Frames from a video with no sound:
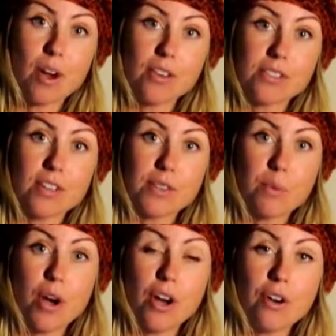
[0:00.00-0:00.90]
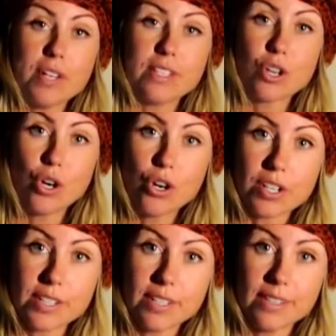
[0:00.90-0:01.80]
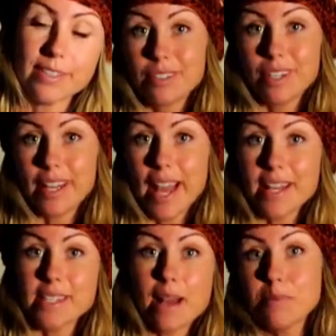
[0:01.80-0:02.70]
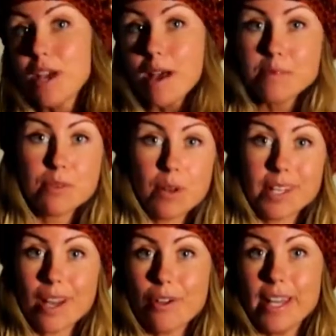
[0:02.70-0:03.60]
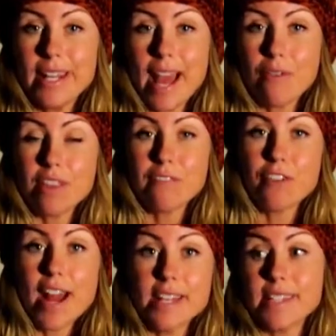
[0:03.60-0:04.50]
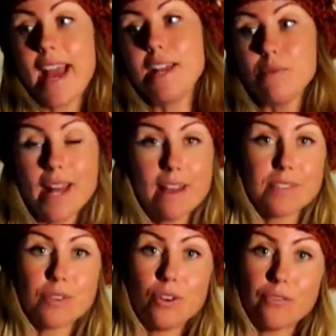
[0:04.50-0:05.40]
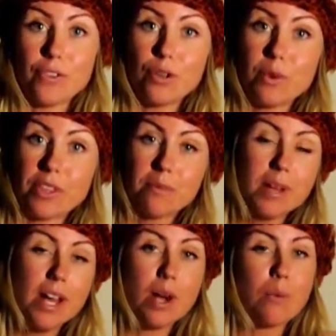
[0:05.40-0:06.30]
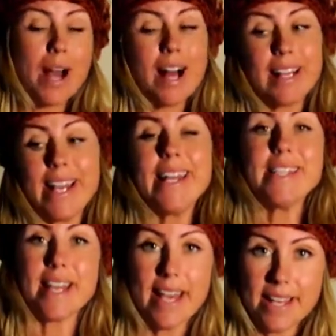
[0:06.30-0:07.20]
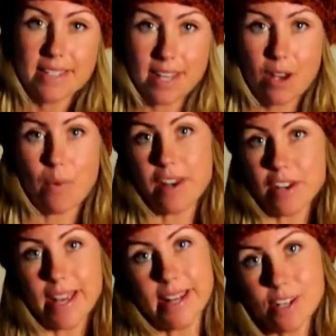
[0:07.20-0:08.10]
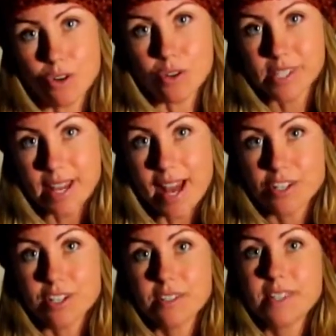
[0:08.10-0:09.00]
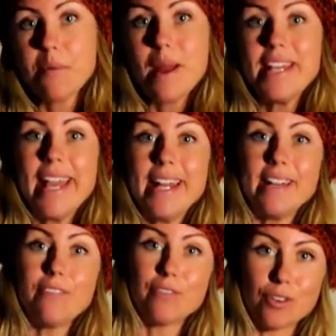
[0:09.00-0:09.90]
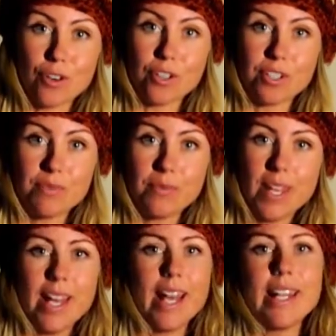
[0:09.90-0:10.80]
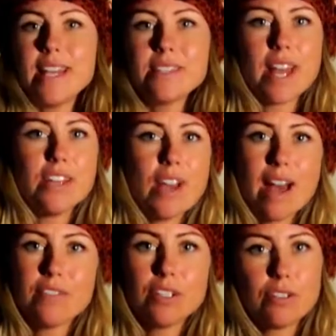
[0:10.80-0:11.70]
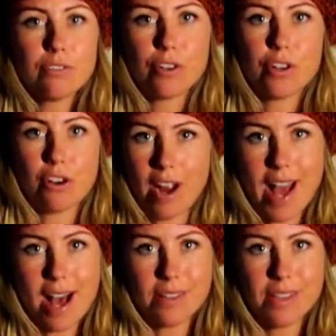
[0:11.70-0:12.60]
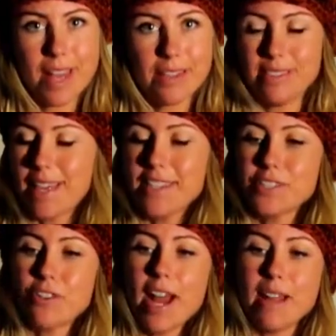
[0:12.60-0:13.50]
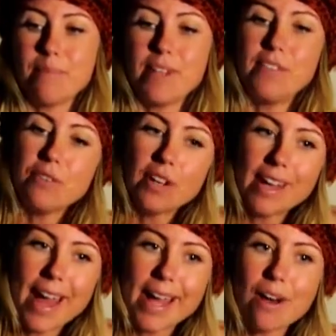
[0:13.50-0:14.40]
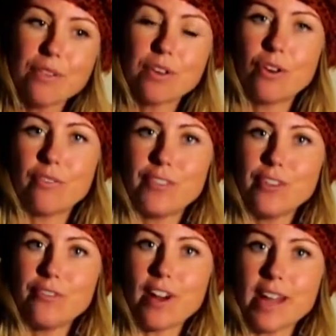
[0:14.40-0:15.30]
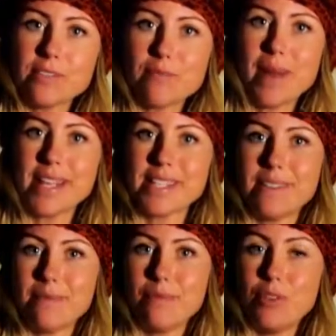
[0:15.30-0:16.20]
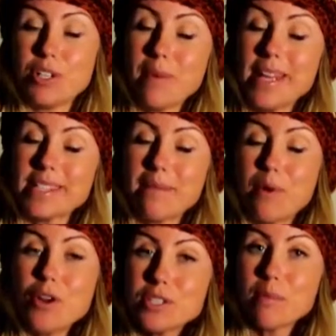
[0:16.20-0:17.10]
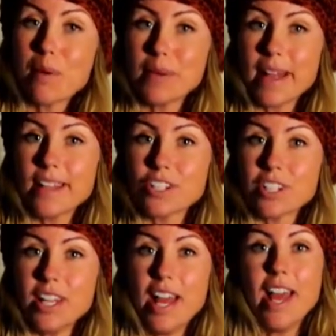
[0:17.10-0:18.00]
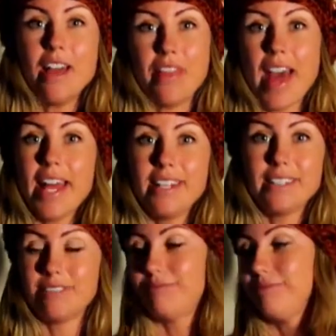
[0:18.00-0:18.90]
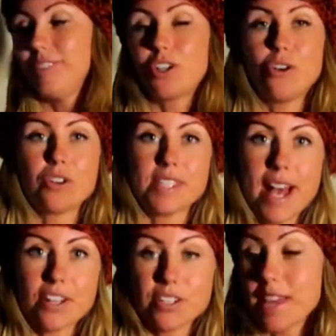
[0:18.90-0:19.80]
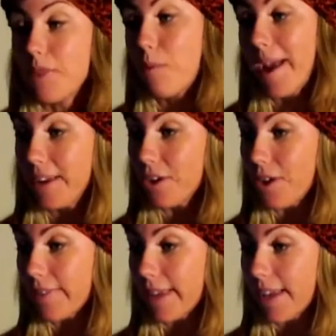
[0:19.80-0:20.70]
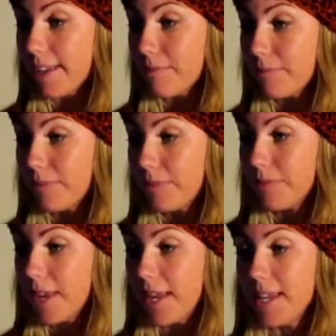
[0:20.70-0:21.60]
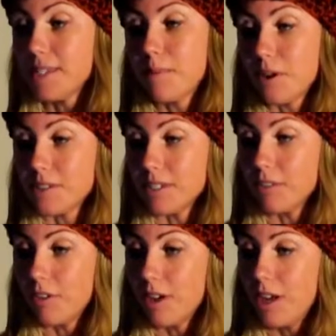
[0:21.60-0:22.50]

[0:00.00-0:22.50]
most of the world is cooked. Okay, and sometimes you want to go and eat out with your friends and you want to have some cooked food with them. Well, it is easier when you're eating cooked starches than when you're eating fruit. And let's say you have your little fruit crowd, then that's great. But if you want to hang out with your cooked food friends, which makes up most of the population, then the cooked starches are the way to go there. It is a positive.